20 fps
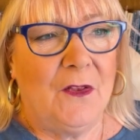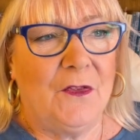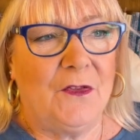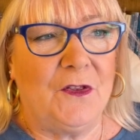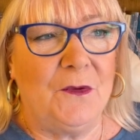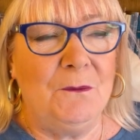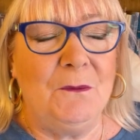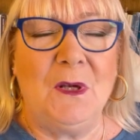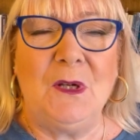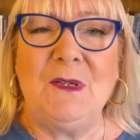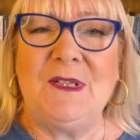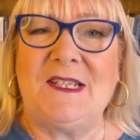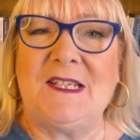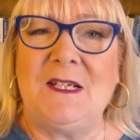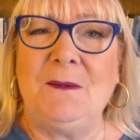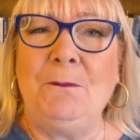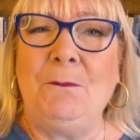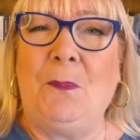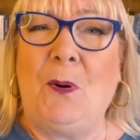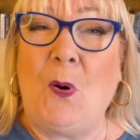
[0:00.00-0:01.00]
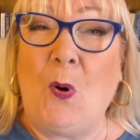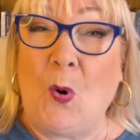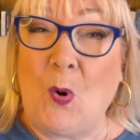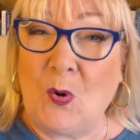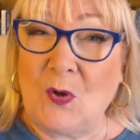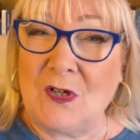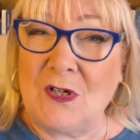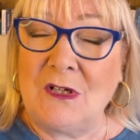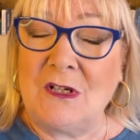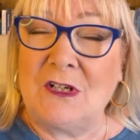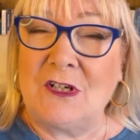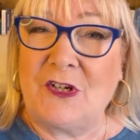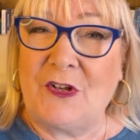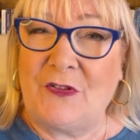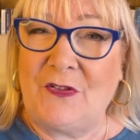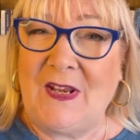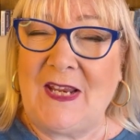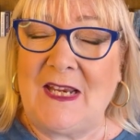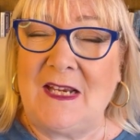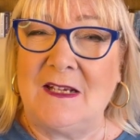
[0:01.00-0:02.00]
most important
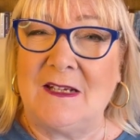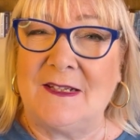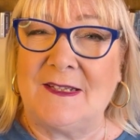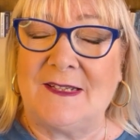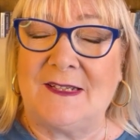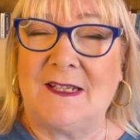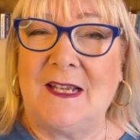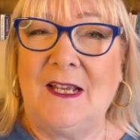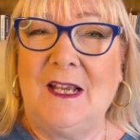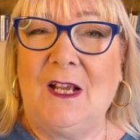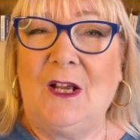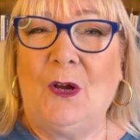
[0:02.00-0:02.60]
things